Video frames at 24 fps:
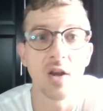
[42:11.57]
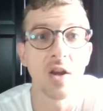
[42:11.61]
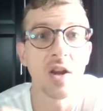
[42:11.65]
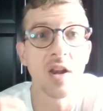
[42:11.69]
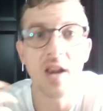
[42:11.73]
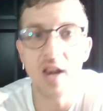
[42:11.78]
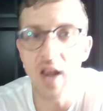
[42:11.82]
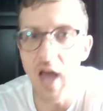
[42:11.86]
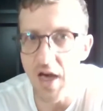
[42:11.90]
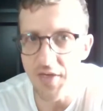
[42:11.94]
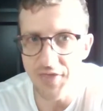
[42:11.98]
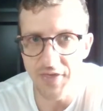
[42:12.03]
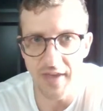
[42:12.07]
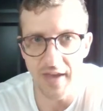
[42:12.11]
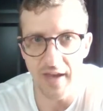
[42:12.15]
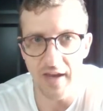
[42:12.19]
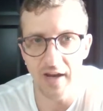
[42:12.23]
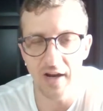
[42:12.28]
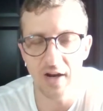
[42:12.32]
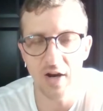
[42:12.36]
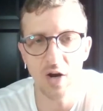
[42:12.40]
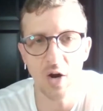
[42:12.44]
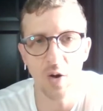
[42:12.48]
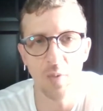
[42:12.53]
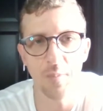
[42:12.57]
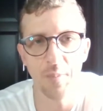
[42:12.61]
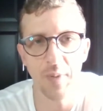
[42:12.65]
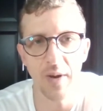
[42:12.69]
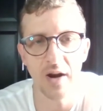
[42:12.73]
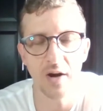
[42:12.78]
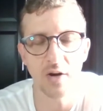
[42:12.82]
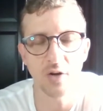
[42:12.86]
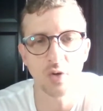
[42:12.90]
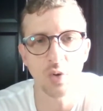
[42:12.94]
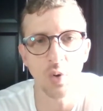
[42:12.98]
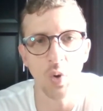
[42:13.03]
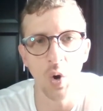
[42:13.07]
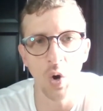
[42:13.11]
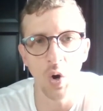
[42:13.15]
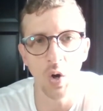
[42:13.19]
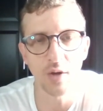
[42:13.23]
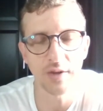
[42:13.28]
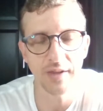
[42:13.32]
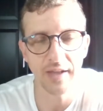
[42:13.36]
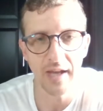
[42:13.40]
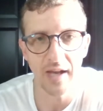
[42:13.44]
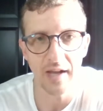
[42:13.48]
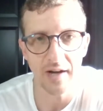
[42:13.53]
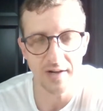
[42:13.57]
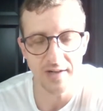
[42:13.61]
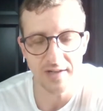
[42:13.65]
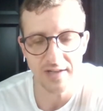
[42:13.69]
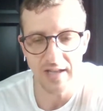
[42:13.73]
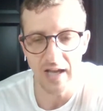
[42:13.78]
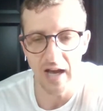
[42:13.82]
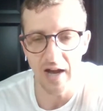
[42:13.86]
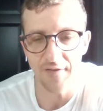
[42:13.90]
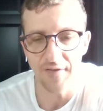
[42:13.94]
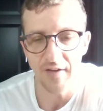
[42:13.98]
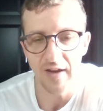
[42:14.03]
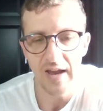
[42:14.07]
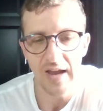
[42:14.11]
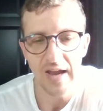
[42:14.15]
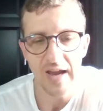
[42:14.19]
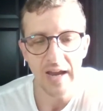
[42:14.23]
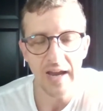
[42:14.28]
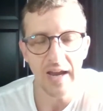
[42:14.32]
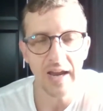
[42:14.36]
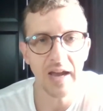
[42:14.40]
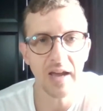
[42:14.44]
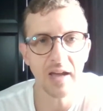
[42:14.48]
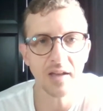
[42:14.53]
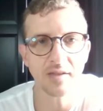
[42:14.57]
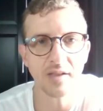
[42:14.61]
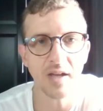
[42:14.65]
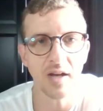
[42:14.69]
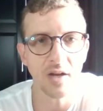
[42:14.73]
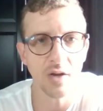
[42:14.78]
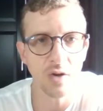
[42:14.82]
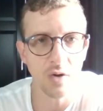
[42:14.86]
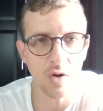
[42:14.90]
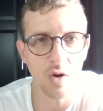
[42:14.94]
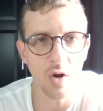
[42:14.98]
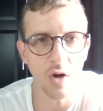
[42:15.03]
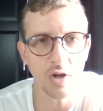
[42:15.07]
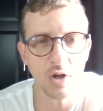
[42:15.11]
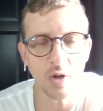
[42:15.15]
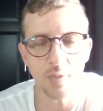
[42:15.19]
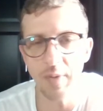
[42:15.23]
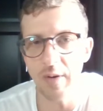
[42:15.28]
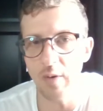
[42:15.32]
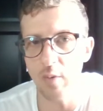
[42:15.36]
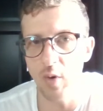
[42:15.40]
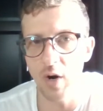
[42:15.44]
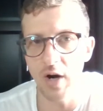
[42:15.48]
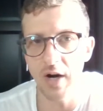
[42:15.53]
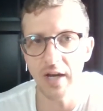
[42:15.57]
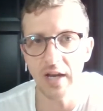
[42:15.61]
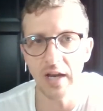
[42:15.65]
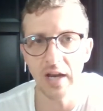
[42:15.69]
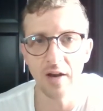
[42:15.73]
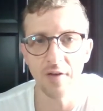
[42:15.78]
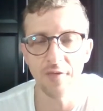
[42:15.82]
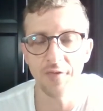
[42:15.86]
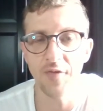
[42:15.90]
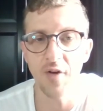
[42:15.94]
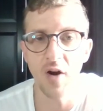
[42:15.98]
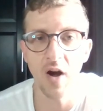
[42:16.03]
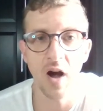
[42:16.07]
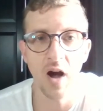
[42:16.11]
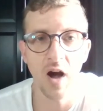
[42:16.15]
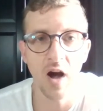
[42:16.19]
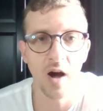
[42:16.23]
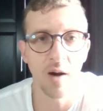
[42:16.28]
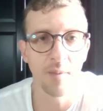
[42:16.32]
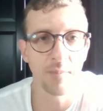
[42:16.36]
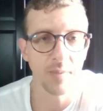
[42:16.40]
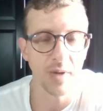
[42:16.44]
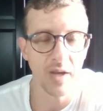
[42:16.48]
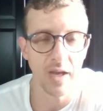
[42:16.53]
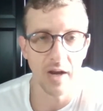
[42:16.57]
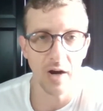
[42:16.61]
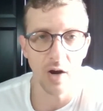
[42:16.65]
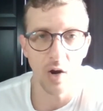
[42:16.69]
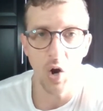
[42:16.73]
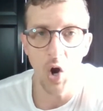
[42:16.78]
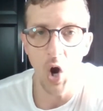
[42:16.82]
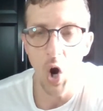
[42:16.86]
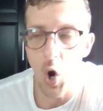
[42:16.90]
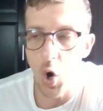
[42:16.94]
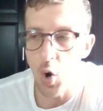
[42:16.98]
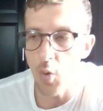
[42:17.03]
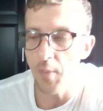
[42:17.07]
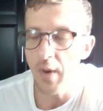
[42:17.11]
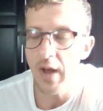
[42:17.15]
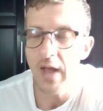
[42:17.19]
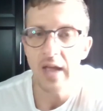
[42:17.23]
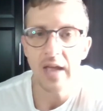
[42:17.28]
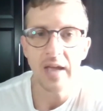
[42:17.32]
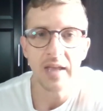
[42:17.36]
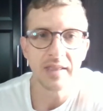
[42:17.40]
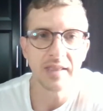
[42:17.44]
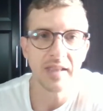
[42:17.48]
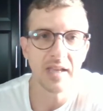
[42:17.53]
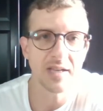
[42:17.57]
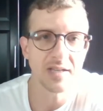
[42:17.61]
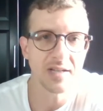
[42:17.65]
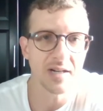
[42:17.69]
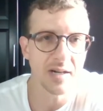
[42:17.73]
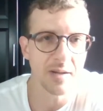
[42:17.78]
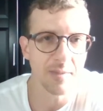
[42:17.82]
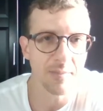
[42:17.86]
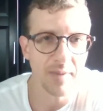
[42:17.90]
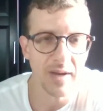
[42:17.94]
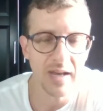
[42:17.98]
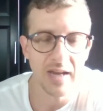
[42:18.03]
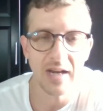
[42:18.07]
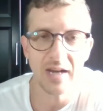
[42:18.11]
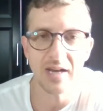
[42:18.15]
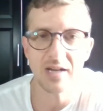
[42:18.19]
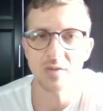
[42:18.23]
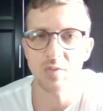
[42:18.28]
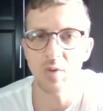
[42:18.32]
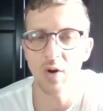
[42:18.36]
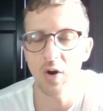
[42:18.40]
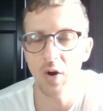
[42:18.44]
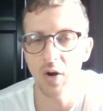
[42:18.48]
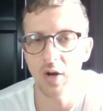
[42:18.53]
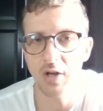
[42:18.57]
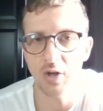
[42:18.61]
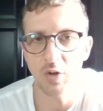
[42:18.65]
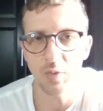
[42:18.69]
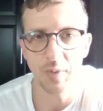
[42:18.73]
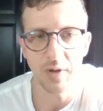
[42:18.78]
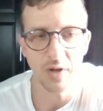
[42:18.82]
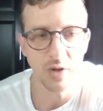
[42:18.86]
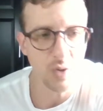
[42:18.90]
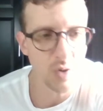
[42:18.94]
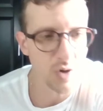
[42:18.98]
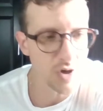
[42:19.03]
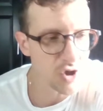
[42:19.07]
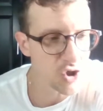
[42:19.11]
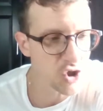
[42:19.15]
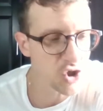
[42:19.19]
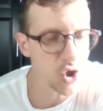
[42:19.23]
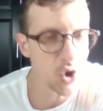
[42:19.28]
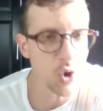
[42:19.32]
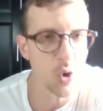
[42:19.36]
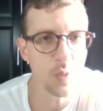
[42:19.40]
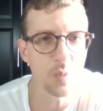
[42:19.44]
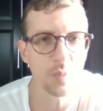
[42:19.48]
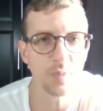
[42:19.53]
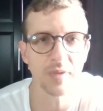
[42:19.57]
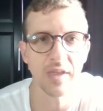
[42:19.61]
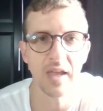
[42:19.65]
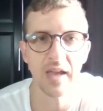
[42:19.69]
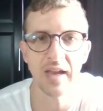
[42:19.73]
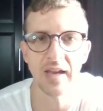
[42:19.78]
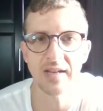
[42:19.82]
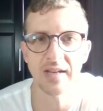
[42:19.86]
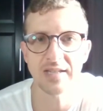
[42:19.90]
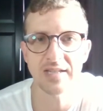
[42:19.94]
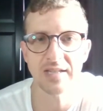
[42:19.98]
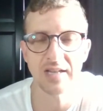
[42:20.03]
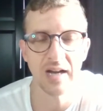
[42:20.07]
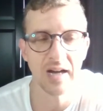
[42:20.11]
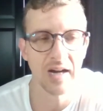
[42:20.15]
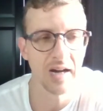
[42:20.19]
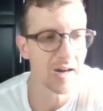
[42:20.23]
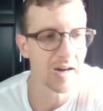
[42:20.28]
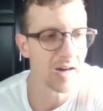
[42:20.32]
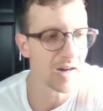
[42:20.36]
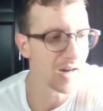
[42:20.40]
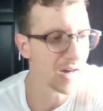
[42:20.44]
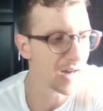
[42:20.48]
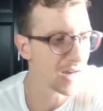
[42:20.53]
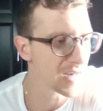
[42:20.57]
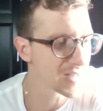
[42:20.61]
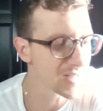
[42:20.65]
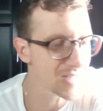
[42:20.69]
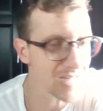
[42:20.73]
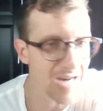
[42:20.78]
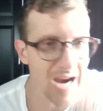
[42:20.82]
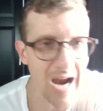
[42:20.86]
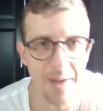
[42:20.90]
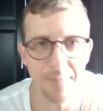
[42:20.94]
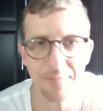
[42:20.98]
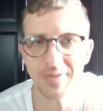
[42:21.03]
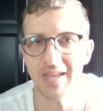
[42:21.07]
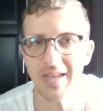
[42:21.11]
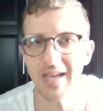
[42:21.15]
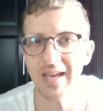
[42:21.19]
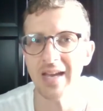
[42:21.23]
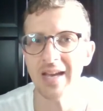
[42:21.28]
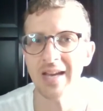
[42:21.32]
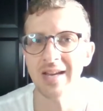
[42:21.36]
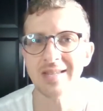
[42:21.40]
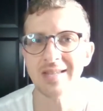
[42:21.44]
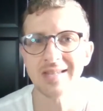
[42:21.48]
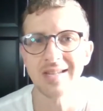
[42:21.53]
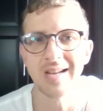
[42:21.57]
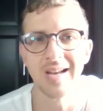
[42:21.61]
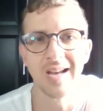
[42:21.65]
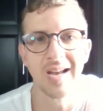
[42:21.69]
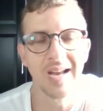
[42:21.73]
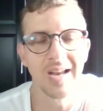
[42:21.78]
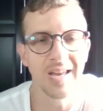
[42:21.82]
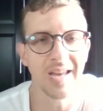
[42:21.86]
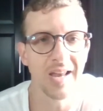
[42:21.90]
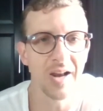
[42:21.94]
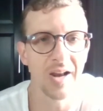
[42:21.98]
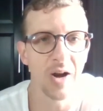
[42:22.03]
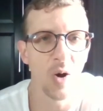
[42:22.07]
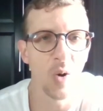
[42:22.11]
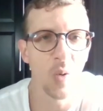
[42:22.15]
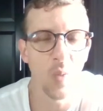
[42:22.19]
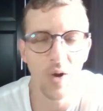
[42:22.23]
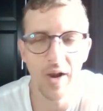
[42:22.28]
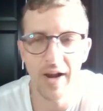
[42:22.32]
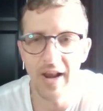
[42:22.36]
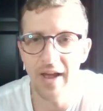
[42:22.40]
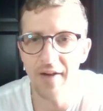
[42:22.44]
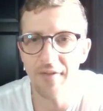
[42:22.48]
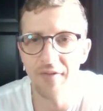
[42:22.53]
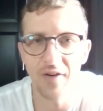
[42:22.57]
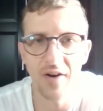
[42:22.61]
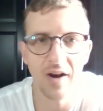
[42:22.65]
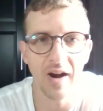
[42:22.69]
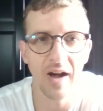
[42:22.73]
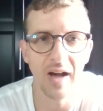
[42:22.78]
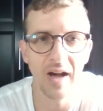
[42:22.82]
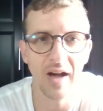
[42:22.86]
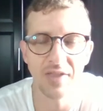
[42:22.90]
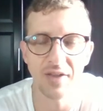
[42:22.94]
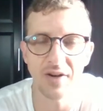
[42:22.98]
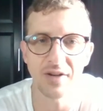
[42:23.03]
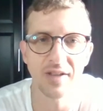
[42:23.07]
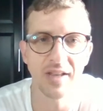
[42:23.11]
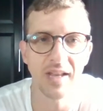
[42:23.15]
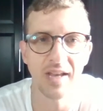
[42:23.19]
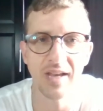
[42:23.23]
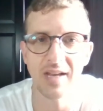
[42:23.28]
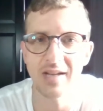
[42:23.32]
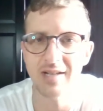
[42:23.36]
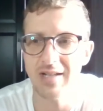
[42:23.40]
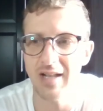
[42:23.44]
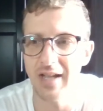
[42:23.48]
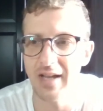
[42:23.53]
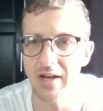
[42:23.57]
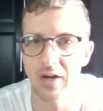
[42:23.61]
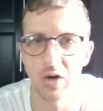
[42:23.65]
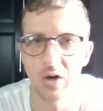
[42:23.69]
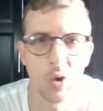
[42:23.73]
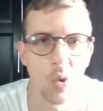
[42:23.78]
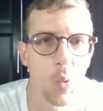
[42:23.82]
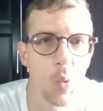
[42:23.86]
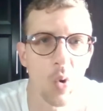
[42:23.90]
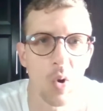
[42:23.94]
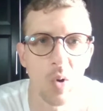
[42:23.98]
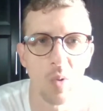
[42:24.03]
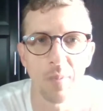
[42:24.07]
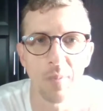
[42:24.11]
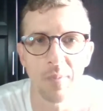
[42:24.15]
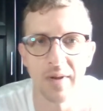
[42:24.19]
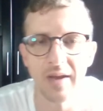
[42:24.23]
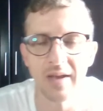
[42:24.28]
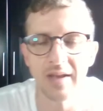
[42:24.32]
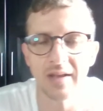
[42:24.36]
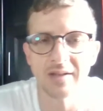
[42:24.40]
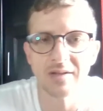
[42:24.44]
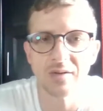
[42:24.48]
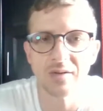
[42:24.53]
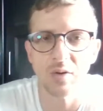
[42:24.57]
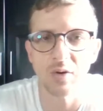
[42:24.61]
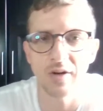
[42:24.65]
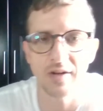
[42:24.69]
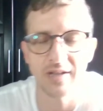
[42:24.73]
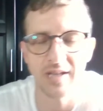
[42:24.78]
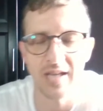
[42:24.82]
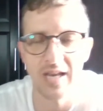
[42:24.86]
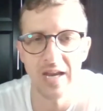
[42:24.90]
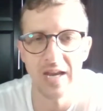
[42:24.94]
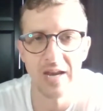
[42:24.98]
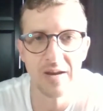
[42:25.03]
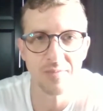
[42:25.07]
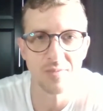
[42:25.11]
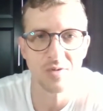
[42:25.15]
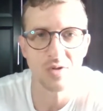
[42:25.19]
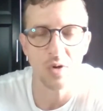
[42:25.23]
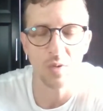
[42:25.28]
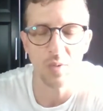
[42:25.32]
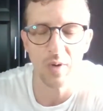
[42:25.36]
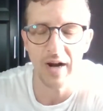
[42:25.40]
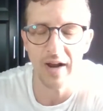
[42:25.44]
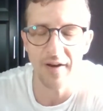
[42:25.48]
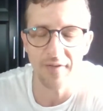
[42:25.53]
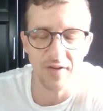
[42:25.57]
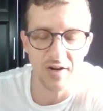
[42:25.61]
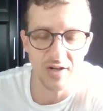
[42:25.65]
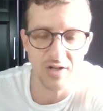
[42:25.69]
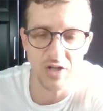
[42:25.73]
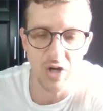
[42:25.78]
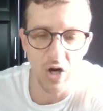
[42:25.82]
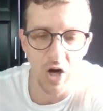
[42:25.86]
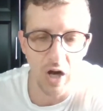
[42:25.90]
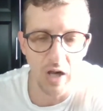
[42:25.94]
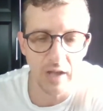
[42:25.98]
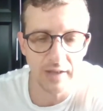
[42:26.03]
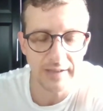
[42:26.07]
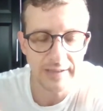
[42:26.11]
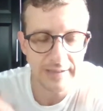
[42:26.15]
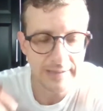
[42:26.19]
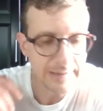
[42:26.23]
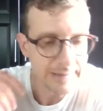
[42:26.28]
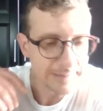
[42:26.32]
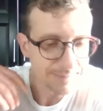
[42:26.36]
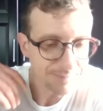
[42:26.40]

nothing compared to all the other stuff. And you're going to be working from, home. These are the meetings. We're going to be doing Zoom things, Skype things, whatever other things like Google Meet or Teams or whatever it's called.